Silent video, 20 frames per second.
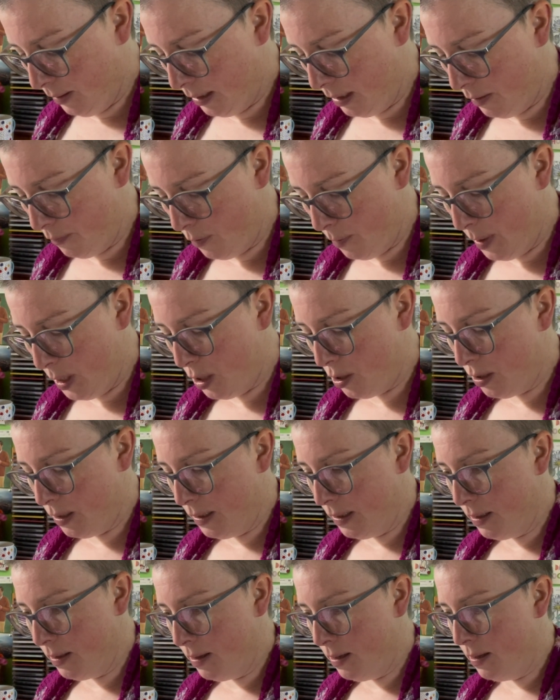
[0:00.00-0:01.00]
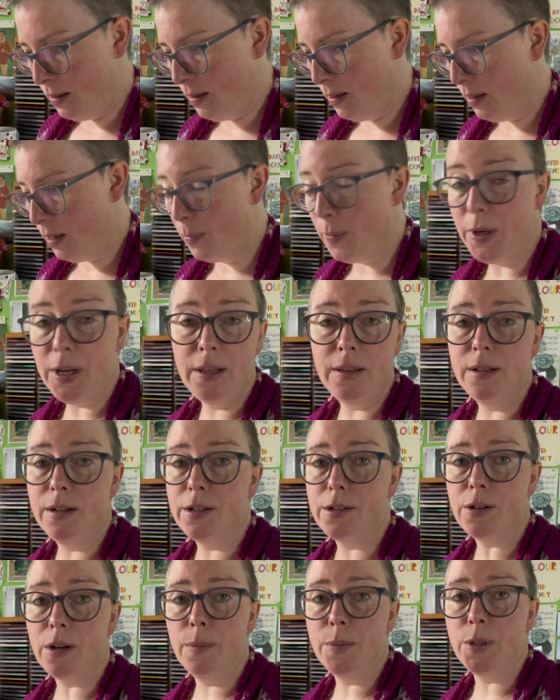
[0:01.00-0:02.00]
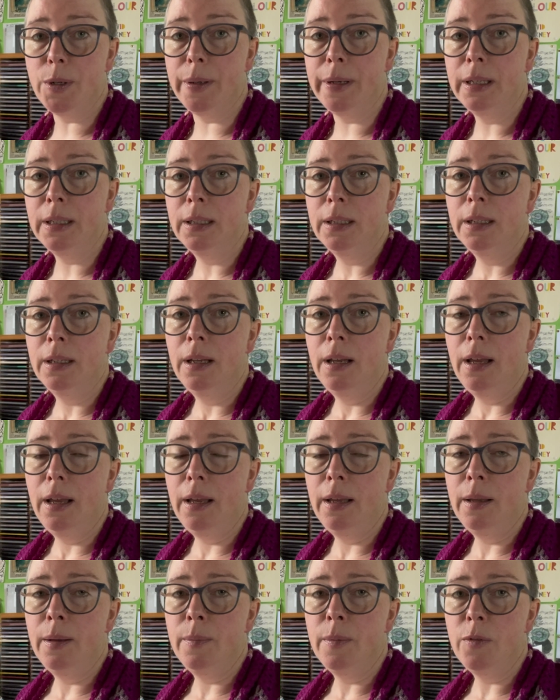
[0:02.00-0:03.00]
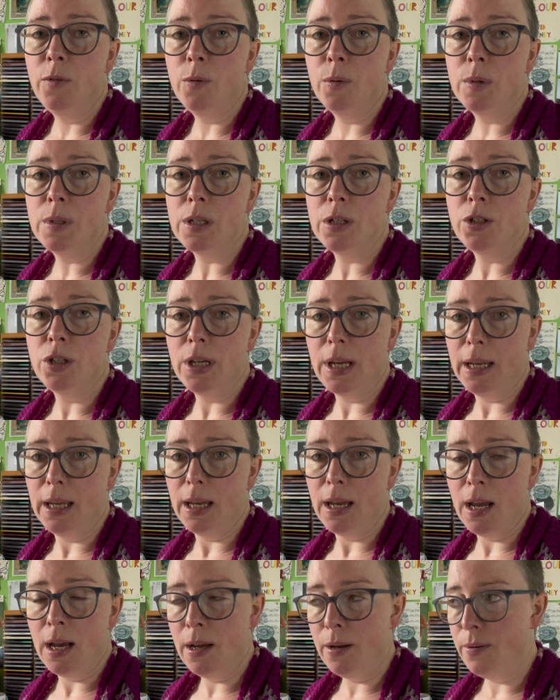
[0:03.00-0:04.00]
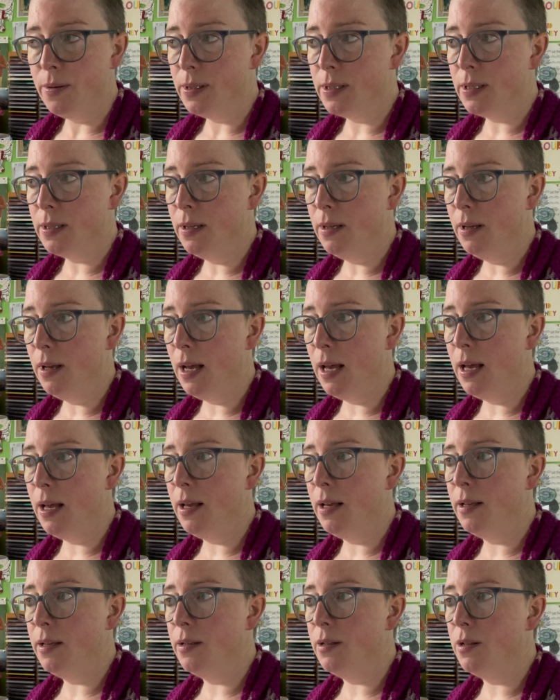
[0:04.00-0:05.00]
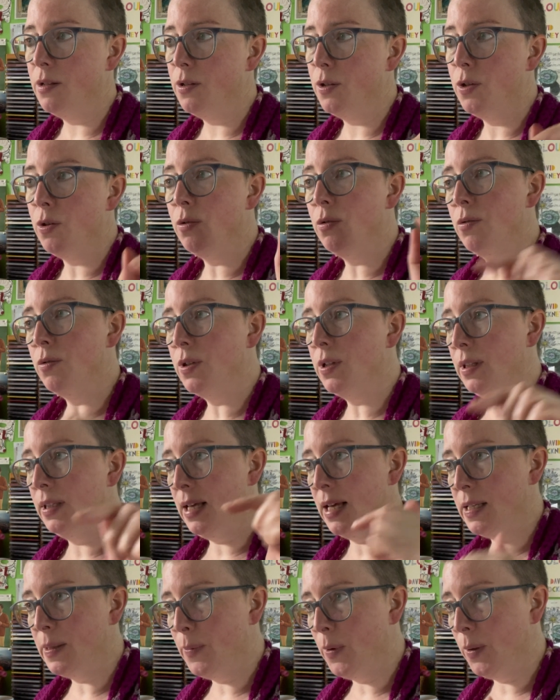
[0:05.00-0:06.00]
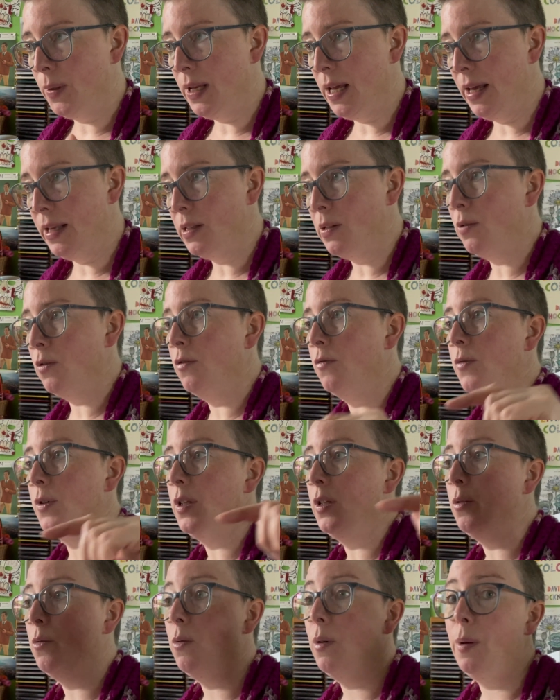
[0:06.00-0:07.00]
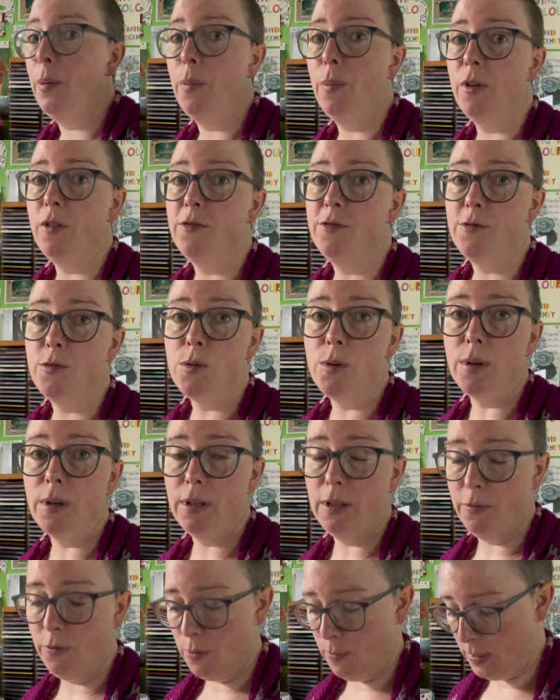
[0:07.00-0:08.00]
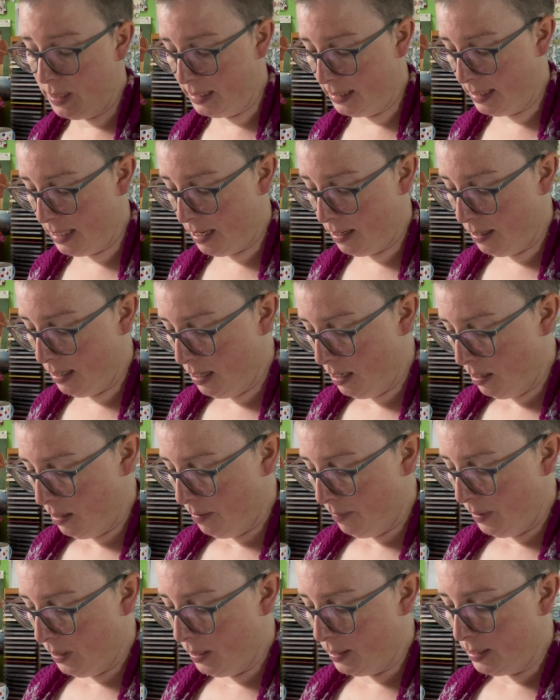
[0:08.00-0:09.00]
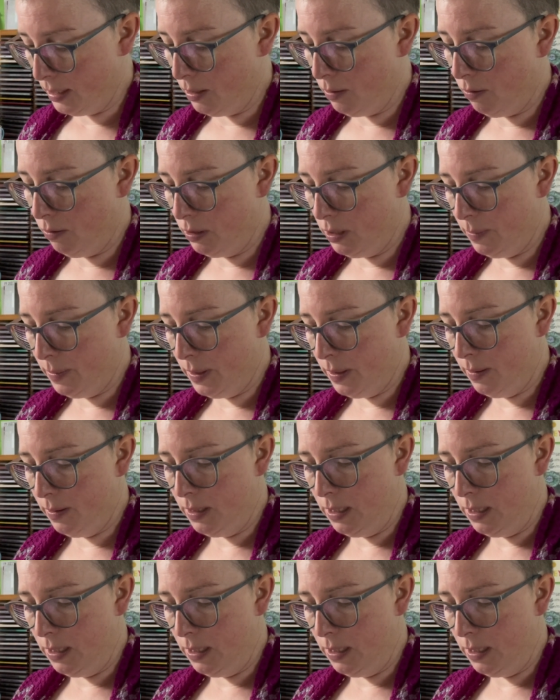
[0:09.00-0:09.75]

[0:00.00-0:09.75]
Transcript: the information, I'll put it in the description if you want to check it out. And don't go to the last podcast, go to the one before if you missed that, because I talked about